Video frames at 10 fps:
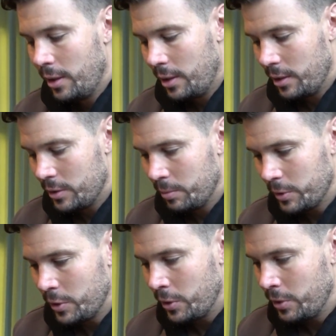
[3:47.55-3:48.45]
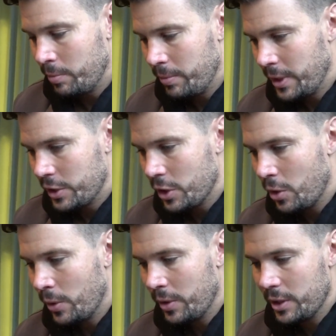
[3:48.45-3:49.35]
To do a big
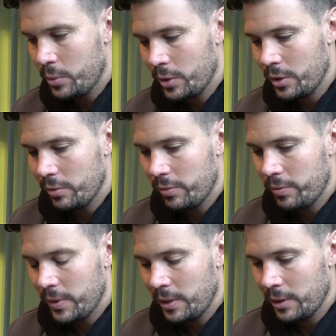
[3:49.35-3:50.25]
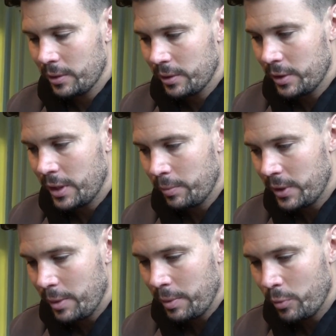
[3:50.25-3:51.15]
show, and this one felt like to
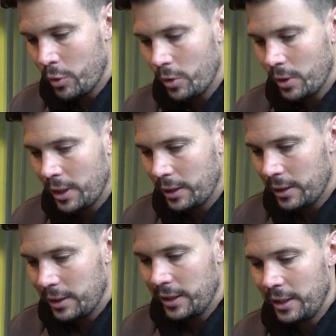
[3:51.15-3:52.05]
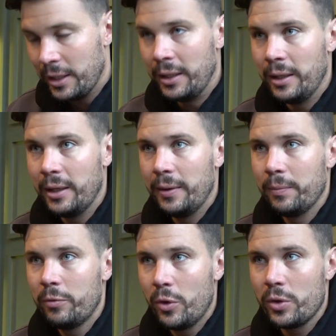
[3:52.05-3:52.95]
keep it more like clean and
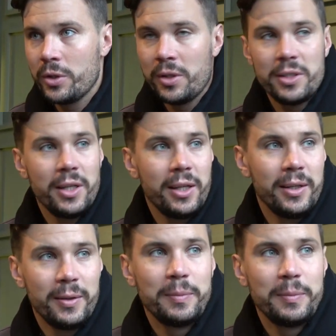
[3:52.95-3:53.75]
focus on the singing.